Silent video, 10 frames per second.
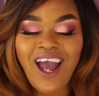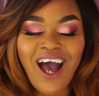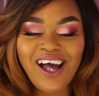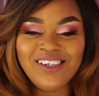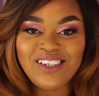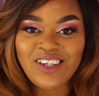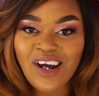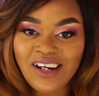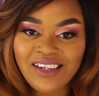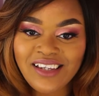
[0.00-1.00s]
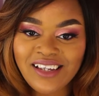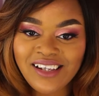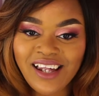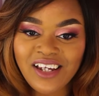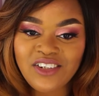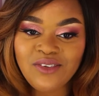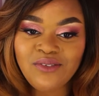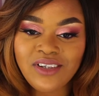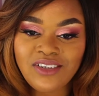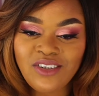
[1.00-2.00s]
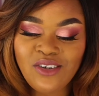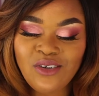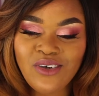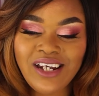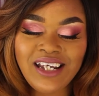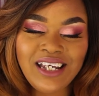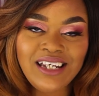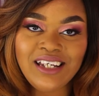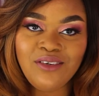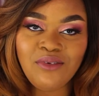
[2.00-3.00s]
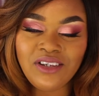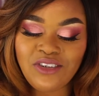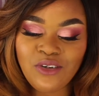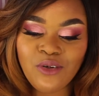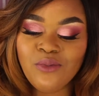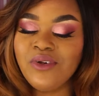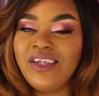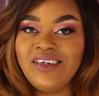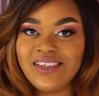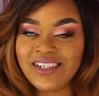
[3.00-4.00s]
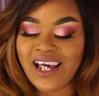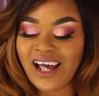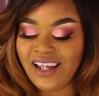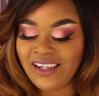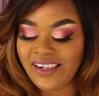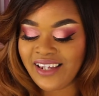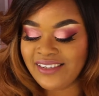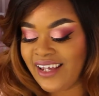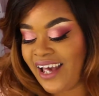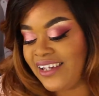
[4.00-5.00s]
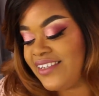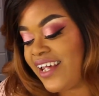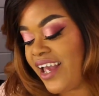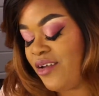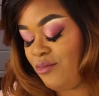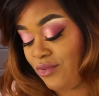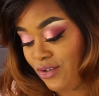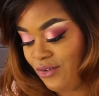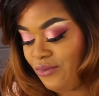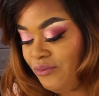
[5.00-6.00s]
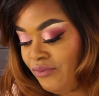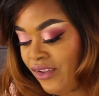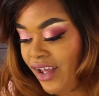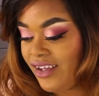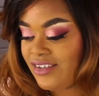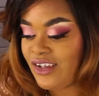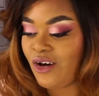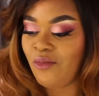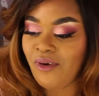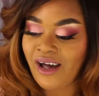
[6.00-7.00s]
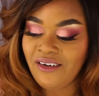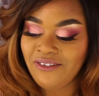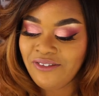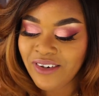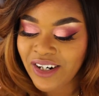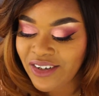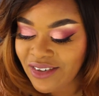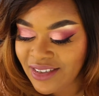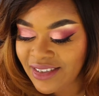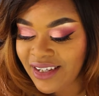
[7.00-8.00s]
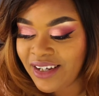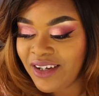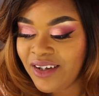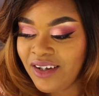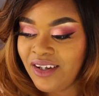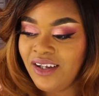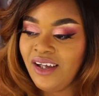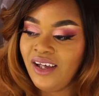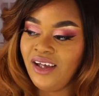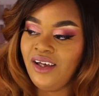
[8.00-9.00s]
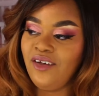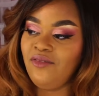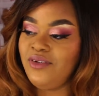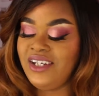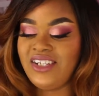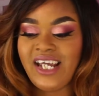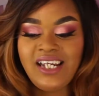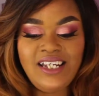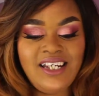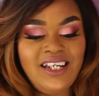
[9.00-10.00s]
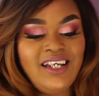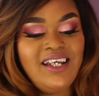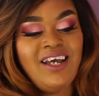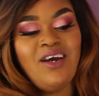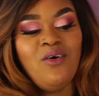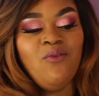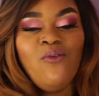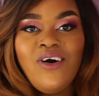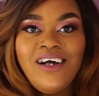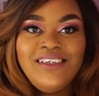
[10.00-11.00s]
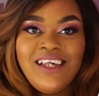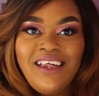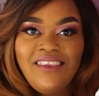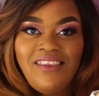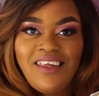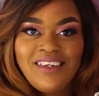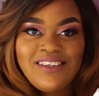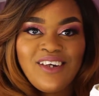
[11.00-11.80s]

I started the collection with 2 and ended with 2, but they're just not the exact same 2. So my first BJD was this